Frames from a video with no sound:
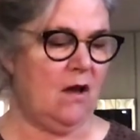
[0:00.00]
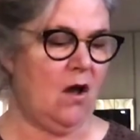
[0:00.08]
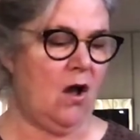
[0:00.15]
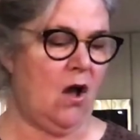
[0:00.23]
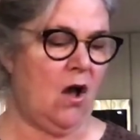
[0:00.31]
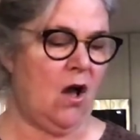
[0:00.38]

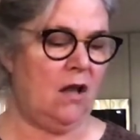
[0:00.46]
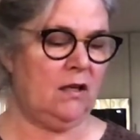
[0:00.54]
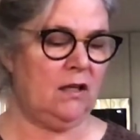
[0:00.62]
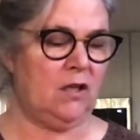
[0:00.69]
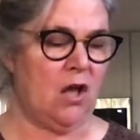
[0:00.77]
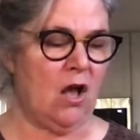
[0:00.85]

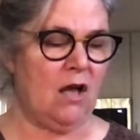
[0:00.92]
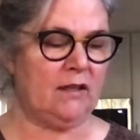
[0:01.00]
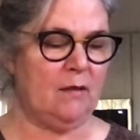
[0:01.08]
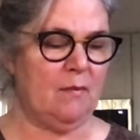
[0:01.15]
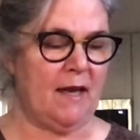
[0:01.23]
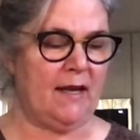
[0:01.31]
All along
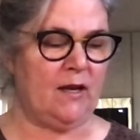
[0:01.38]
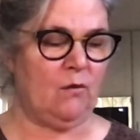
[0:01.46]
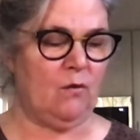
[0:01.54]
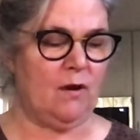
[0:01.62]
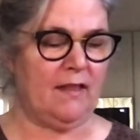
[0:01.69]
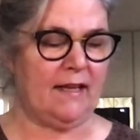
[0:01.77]
the meadow
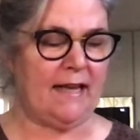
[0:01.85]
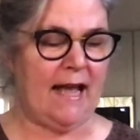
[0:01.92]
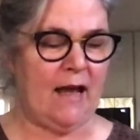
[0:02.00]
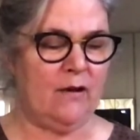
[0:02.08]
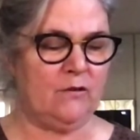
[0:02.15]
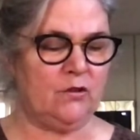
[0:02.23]
where the
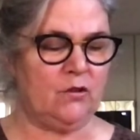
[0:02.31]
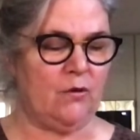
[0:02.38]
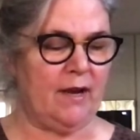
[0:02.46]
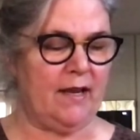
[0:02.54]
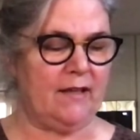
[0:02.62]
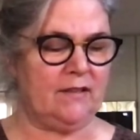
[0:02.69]
cows
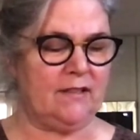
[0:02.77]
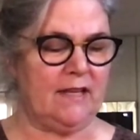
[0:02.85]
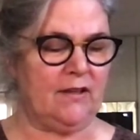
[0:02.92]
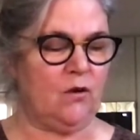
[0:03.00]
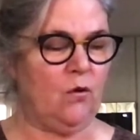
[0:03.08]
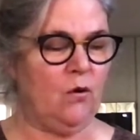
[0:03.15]
grazed
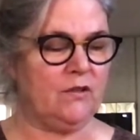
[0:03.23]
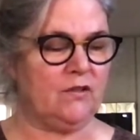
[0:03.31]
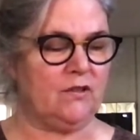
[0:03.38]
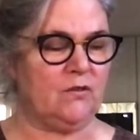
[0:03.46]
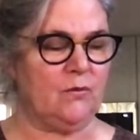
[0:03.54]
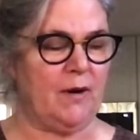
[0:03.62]
and the
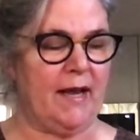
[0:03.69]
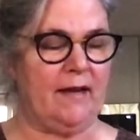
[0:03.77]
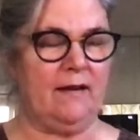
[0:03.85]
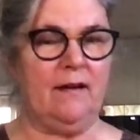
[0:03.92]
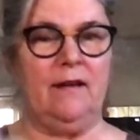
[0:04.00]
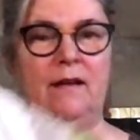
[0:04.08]
horses
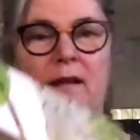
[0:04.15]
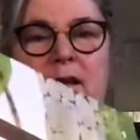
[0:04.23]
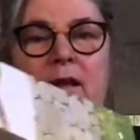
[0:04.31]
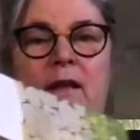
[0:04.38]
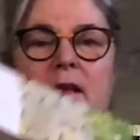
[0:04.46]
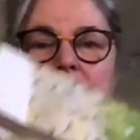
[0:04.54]
ran,
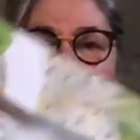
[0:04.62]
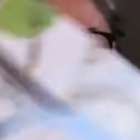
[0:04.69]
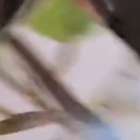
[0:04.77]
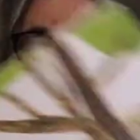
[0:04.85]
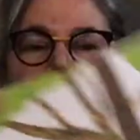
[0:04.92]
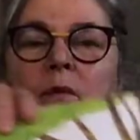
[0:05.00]

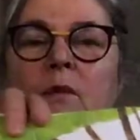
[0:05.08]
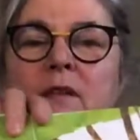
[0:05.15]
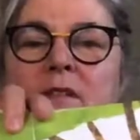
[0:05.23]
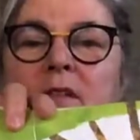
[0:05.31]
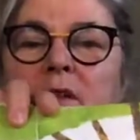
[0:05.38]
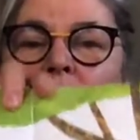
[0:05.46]
there
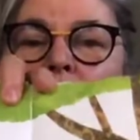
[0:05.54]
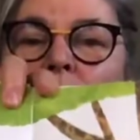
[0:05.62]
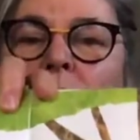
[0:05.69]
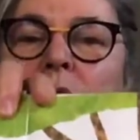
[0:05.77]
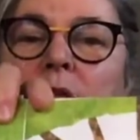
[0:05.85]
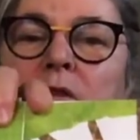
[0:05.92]
was an
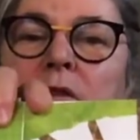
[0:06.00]
old